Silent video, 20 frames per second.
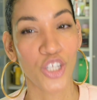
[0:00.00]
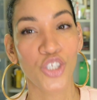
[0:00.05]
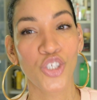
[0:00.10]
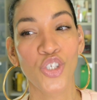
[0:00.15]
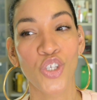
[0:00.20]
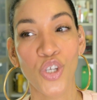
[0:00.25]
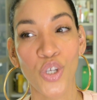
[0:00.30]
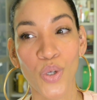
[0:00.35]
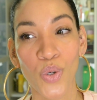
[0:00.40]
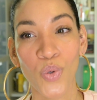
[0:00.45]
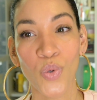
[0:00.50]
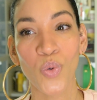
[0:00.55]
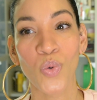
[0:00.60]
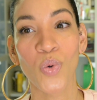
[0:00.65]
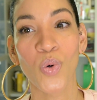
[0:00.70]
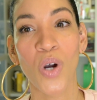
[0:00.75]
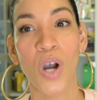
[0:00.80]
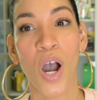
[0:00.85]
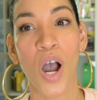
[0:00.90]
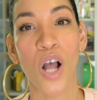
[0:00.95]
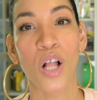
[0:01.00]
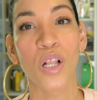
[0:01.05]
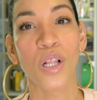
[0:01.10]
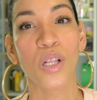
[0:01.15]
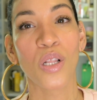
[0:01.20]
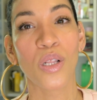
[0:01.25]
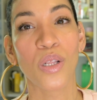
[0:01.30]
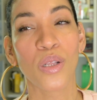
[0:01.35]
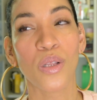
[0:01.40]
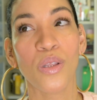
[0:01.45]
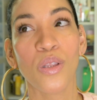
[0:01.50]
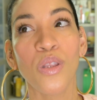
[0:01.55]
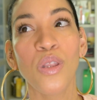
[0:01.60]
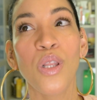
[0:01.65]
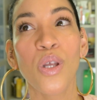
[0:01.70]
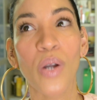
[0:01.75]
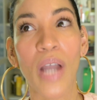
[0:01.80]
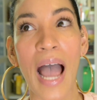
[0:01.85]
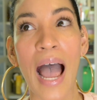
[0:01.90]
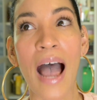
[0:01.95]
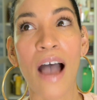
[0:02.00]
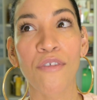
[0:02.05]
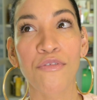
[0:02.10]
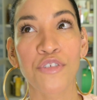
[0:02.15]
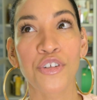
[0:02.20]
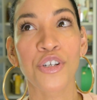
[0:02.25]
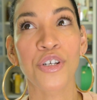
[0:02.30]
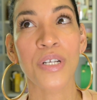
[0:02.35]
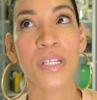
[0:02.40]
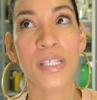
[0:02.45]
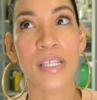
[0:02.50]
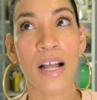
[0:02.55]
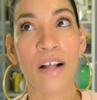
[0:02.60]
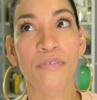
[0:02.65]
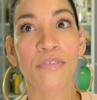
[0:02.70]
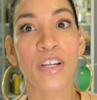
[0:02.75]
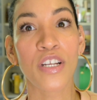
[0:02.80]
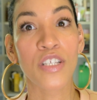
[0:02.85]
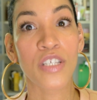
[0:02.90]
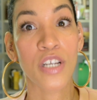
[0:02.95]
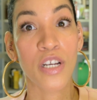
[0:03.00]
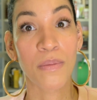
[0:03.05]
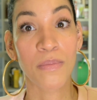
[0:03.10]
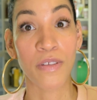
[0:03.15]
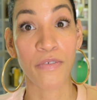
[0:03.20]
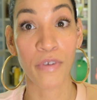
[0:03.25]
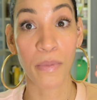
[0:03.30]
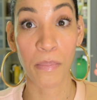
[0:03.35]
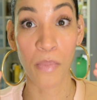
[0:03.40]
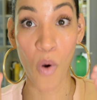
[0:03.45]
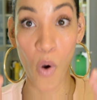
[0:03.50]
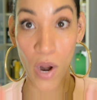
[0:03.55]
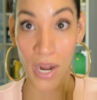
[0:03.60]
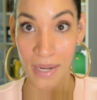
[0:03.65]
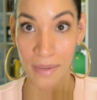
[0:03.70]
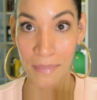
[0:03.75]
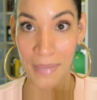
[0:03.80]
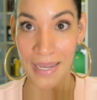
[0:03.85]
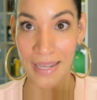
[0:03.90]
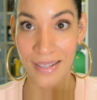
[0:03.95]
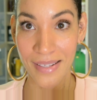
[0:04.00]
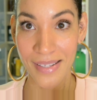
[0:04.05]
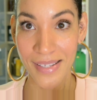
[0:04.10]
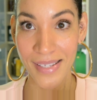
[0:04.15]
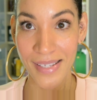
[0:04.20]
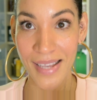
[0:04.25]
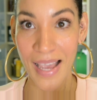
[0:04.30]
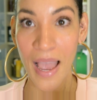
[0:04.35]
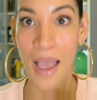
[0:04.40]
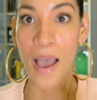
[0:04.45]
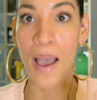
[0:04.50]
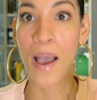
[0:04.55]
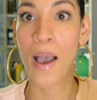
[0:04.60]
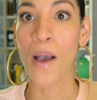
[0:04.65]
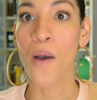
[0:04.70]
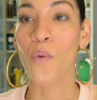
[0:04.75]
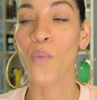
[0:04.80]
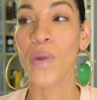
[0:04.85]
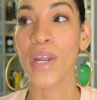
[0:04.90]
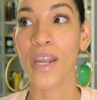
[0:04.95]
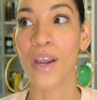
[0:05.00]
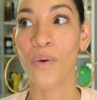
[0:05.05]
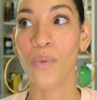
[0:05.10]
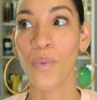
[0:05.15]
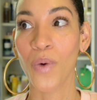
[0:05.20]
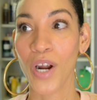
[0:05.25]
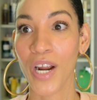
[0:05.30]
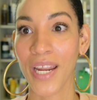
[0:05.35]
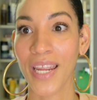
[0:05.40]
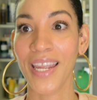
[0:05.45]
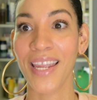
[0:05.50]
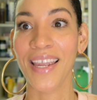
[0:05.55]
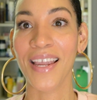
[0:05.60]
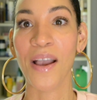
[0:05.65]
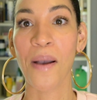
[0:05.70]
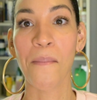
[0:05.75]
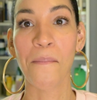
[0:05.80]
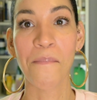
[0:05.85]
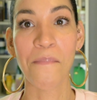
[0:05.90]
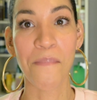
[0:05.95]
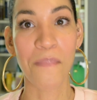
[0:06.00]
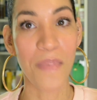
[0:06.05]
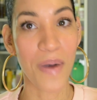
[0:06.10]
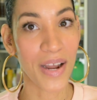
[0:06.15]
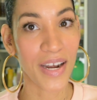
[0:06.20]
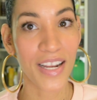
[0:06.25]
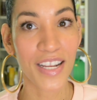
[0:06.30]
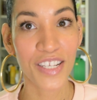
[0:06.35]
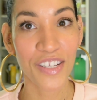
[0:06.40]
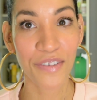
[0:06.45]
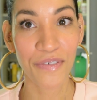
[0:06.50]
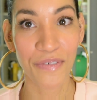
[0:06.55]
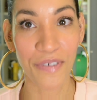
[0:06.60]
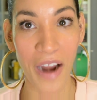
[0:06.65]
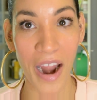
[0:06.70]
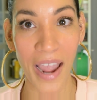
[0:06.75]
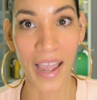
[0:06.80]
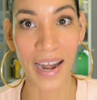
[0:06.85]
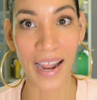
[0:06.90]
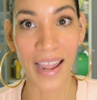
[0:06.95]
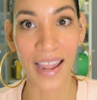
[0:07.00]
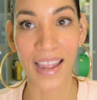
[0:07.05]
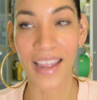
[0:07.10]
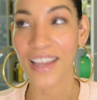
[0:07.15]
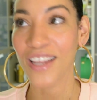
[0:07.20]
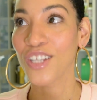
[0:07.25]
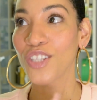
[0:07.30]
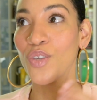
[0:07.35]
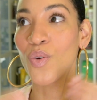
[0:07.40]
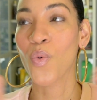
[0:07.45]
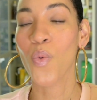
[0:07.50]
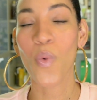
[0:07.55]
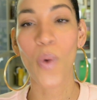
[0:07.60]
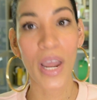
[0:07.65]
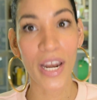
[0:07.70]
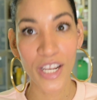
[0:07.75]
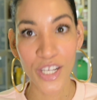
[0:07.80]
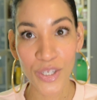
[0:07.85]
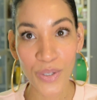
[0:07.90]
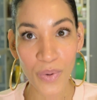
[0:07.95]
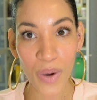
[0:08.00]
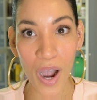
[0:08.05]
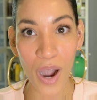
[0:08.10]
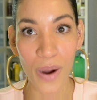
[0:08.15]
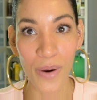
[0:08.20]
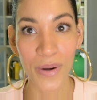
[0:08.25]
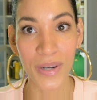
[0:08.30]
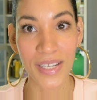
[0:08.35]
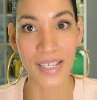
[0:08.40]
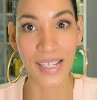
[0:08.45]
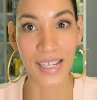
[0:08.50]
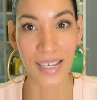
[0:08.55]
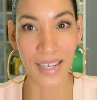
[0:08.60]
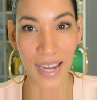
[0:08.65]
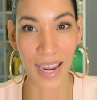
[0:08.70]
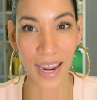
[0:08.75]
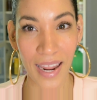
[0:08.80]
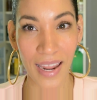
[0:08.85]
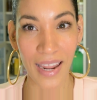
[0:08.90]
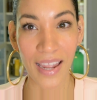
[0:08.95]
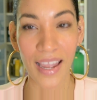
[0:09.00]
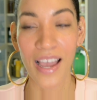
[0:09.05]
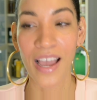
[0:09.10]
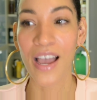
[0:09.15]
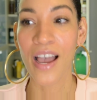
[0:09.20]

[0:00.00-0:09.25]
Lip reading: to look after yourself in terms of appointments. We are working Monday to Friday, 22 hours a day,